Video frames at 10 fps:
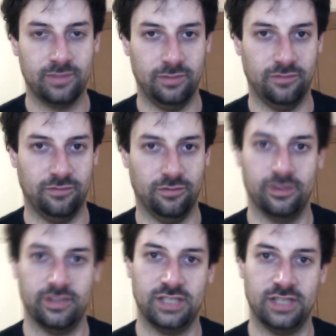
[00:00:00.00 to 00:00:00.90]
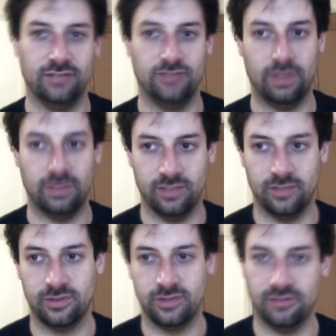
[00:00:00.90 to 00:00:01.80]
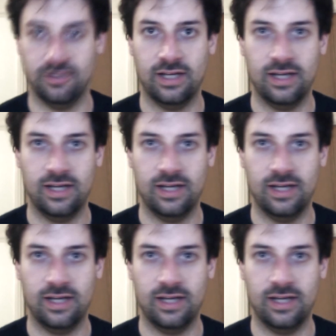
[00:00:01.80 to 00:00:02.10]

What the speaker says: before the challenge wraps up. So